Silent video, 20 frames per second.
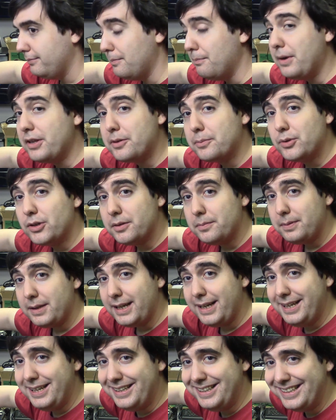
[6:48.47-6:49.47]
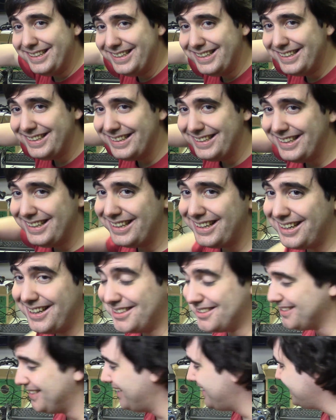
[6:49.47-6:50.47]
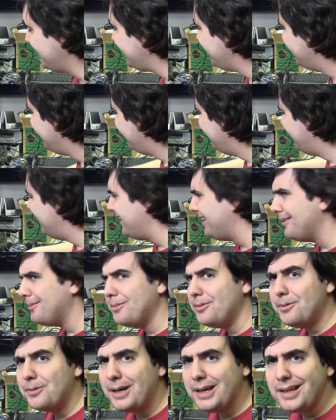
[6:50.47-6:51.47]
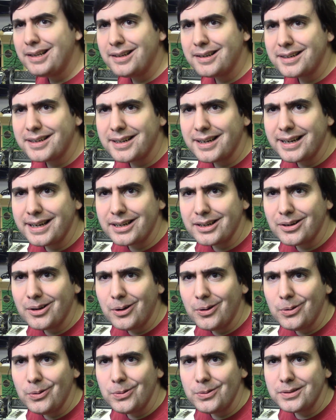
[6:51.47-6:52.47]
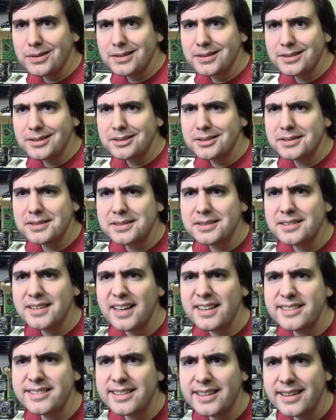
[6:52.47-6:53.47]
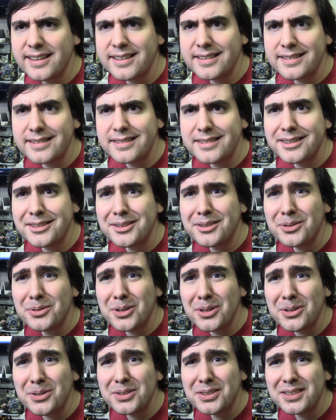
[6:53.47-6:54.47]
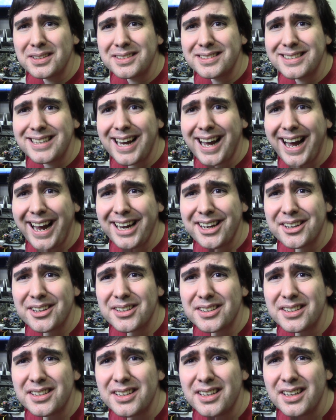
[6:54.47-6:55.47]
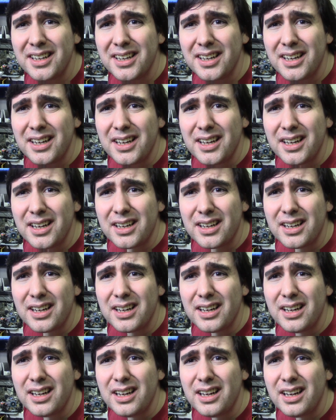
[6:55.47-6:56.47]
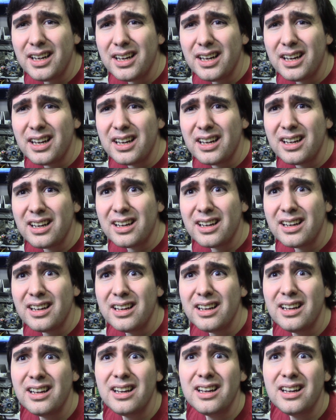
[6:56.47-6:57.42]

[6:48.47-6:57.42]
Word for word: motherboard plate underneath it. Whoa, I look like old and disgusting and gross and tired. Ah.